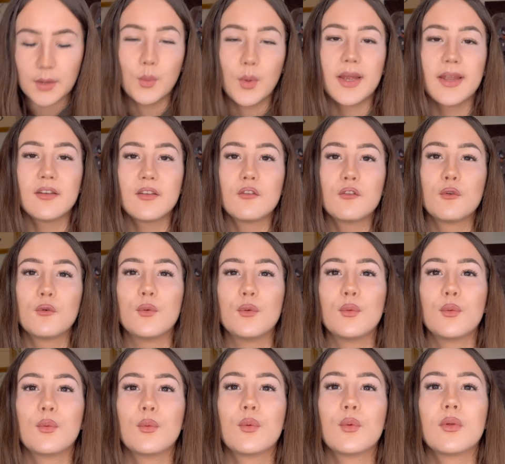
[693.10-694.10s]
went
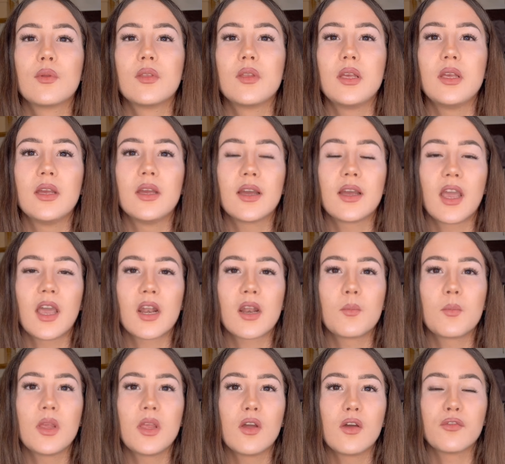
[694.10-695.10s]
to the
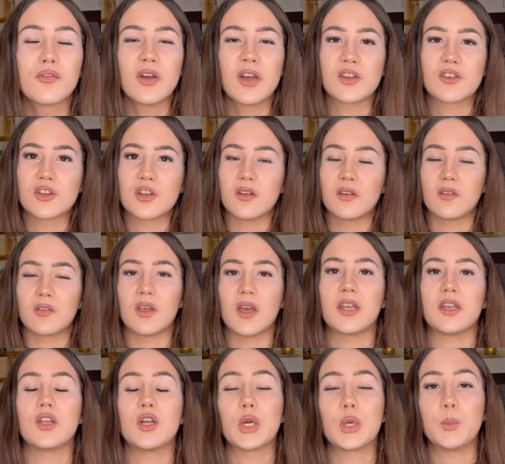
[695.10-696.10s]
Academy of Fashion and Design
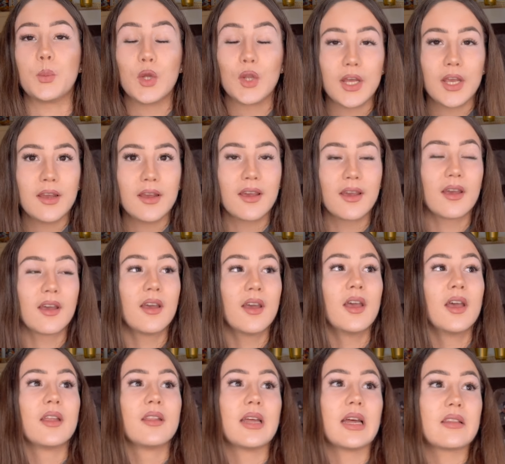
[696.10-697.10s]
here in Munich.
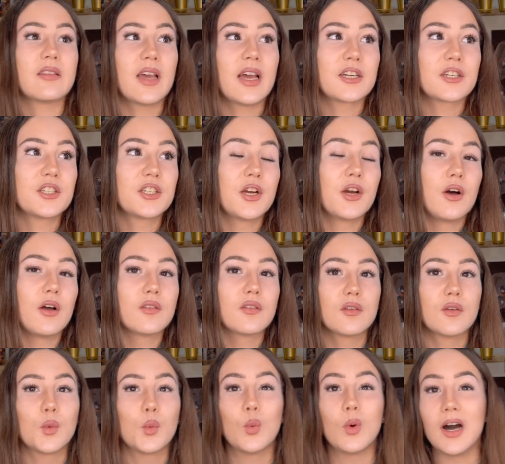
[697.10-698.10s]
That's actually
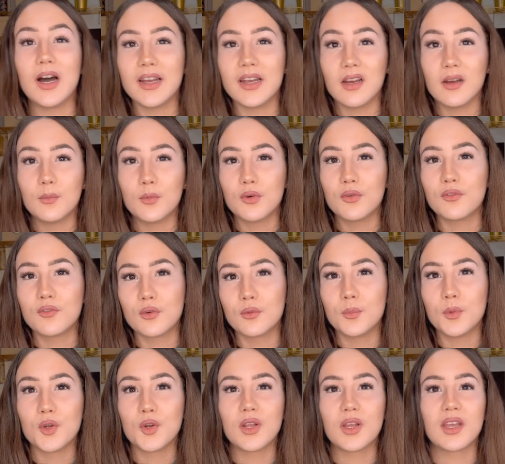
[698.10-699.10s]
also why I moved to
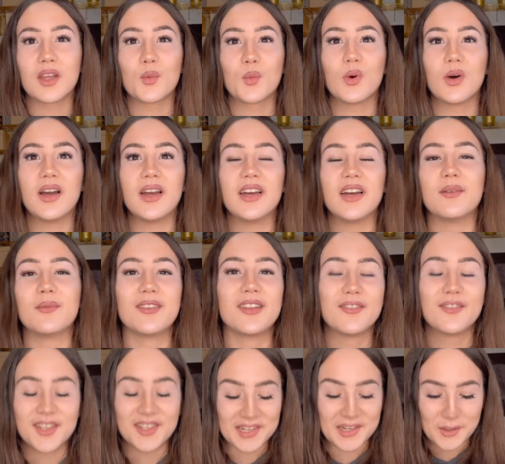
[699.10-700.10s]
Munich and why I'm
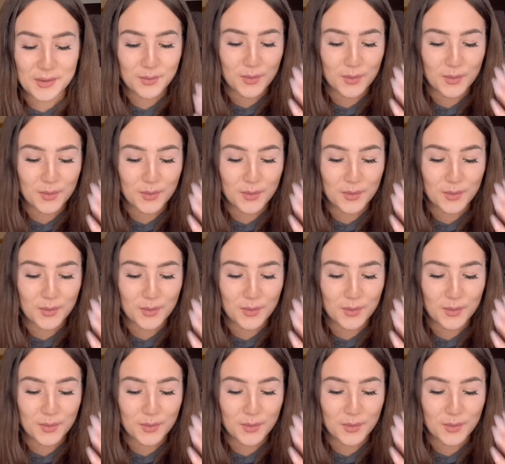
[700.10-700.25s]
living now in